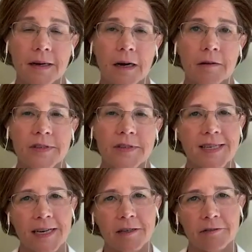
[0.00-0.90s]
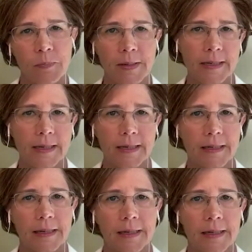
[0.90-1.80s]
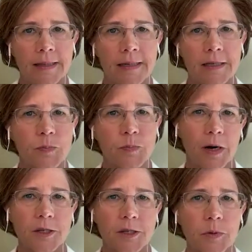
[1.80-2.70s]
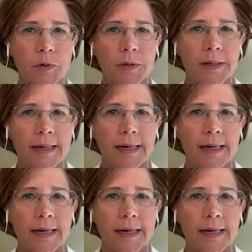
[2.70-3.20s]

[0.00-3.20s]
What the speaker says: of a state of being that is possible.